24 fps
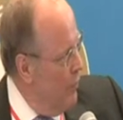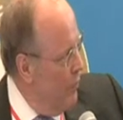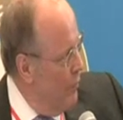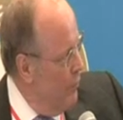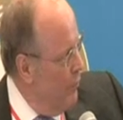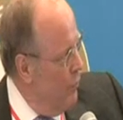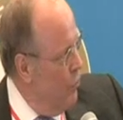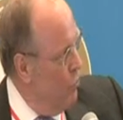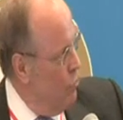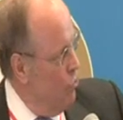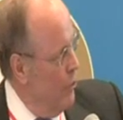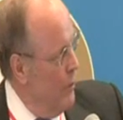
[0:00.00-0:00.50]

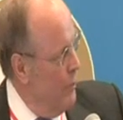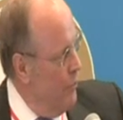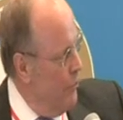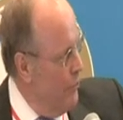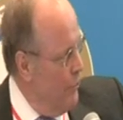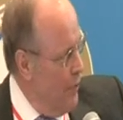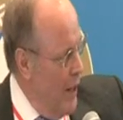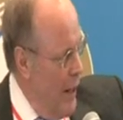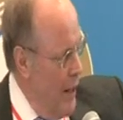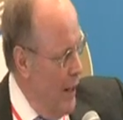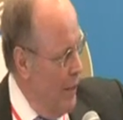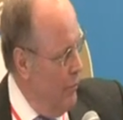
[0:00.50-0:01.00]
usually in
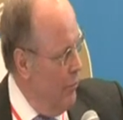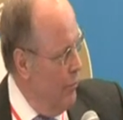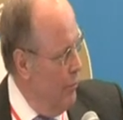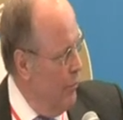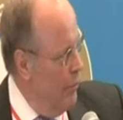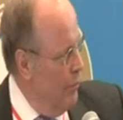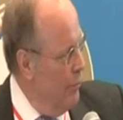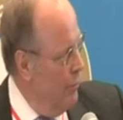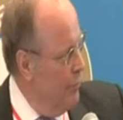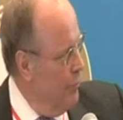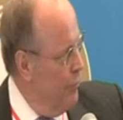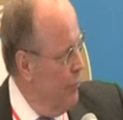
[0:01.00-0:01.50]
stands
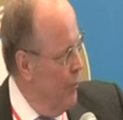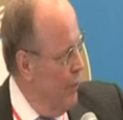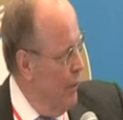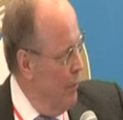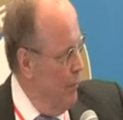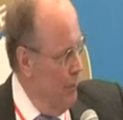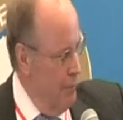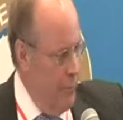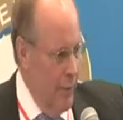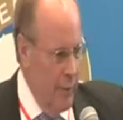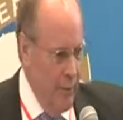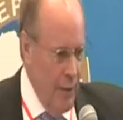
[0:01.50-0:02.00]
of
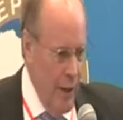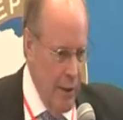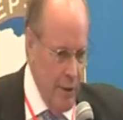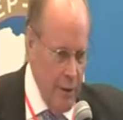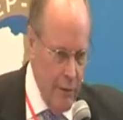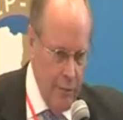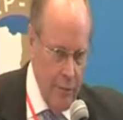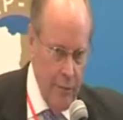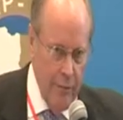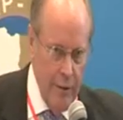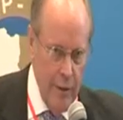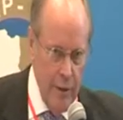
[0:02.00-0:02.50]

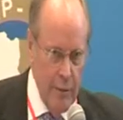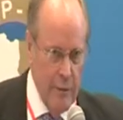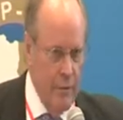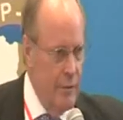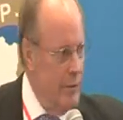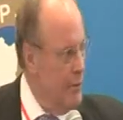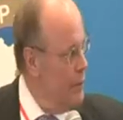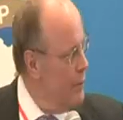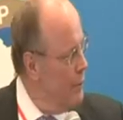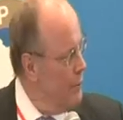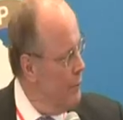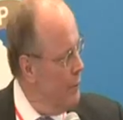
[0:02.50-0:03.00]
90 feet,
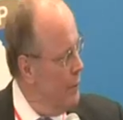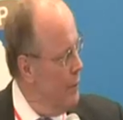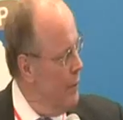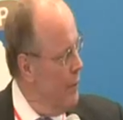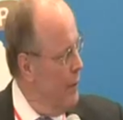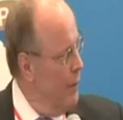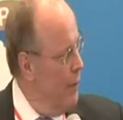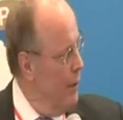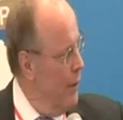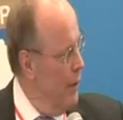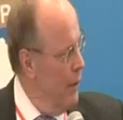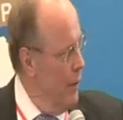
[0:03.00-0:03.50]

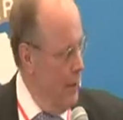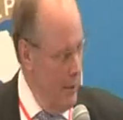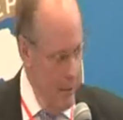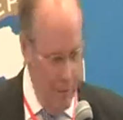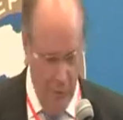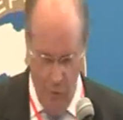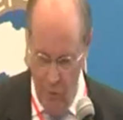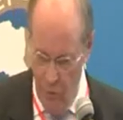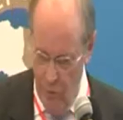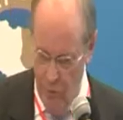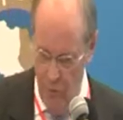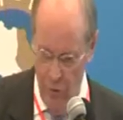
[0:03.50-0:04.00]

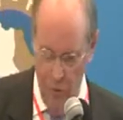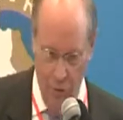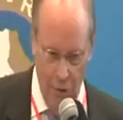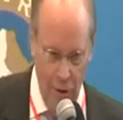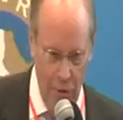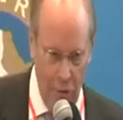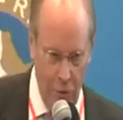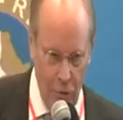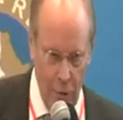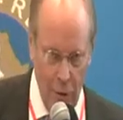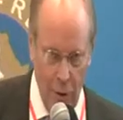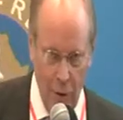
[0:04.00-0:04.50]
and so it just
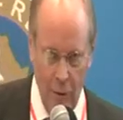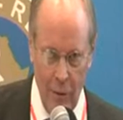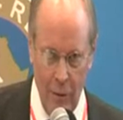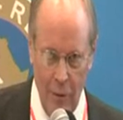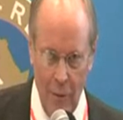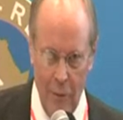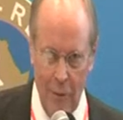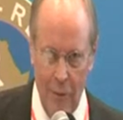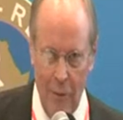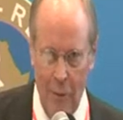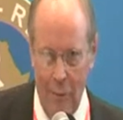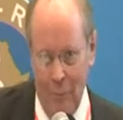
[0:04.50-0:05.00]
gives you a
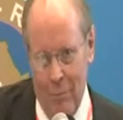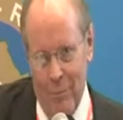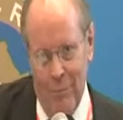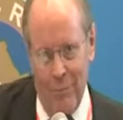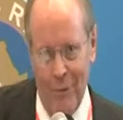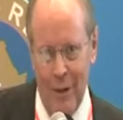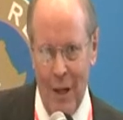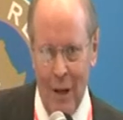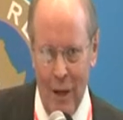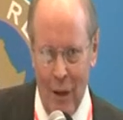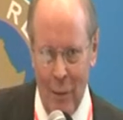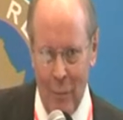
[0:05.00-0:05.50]

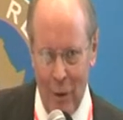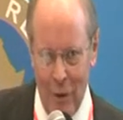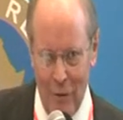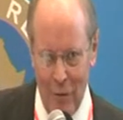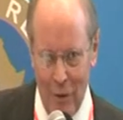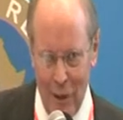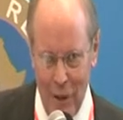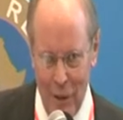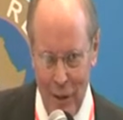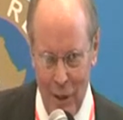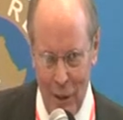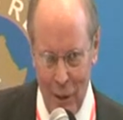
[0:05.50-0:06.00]
bit of
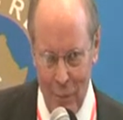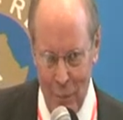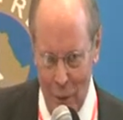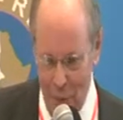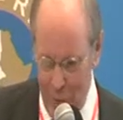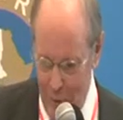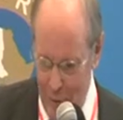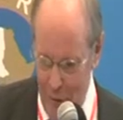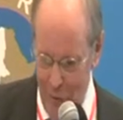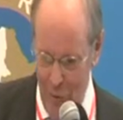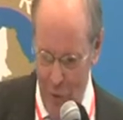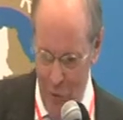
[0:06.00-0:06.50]
an idea
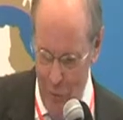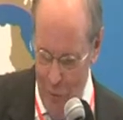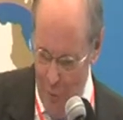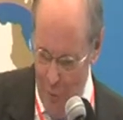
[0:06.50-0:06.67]
about the crew